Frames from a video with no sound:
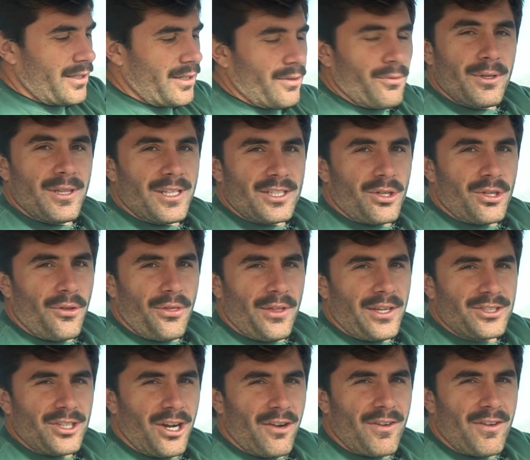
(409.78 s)
When this whole
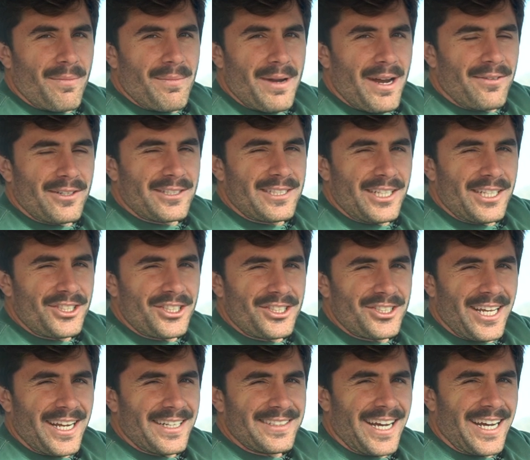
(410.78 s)
thing's over, I'm never touching
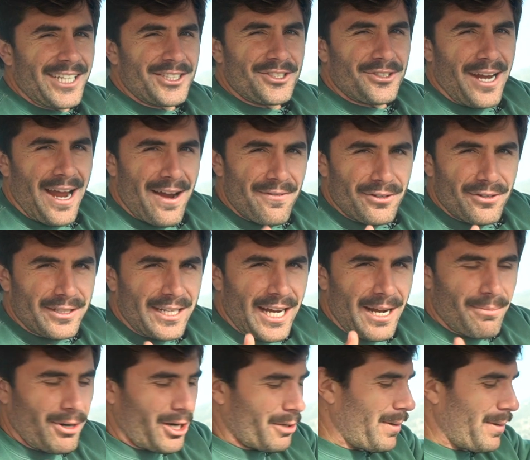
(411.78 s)
sanitizer ever
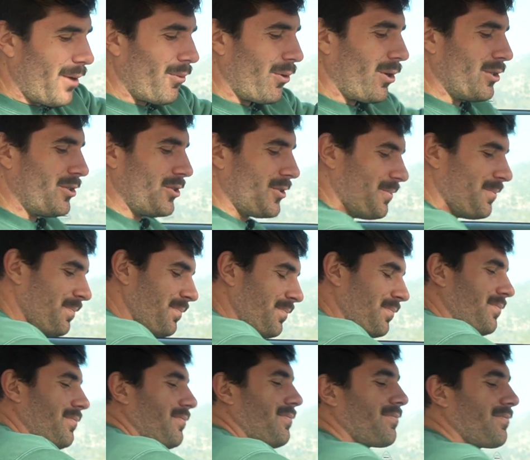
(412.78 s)
again, mark my words.
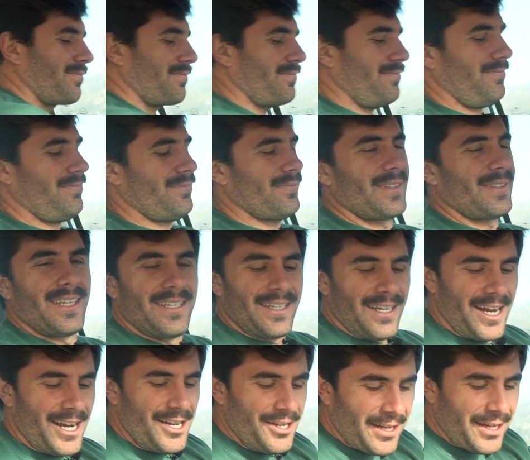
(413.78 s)

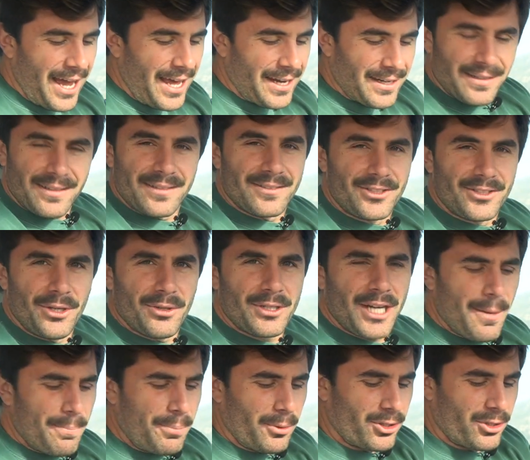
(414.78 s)
And you got 2
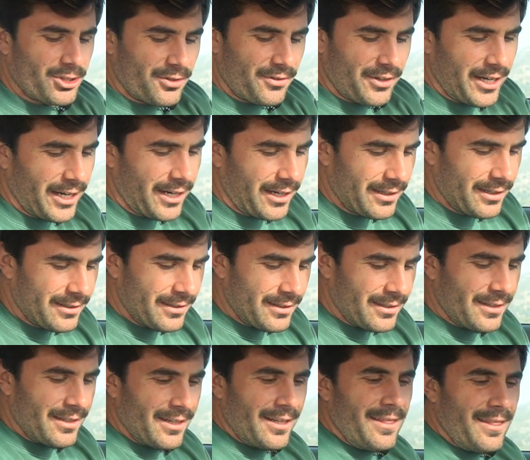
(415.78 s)
cup holders over here.
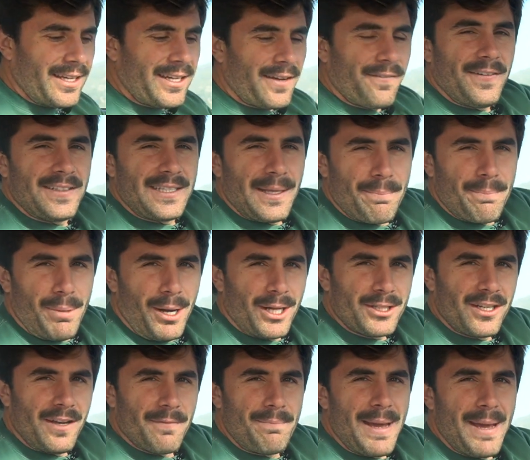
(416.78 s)
That can fit the
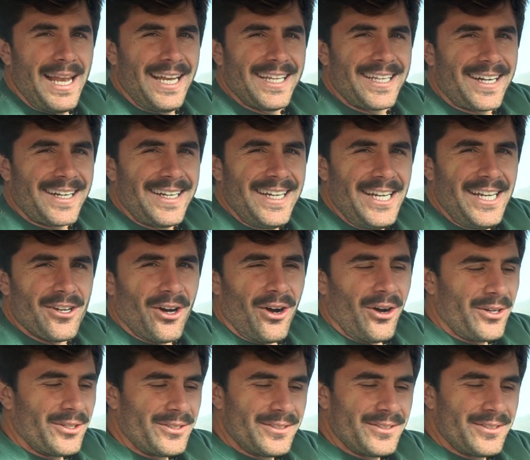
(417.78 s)
bottle of Pellegrino.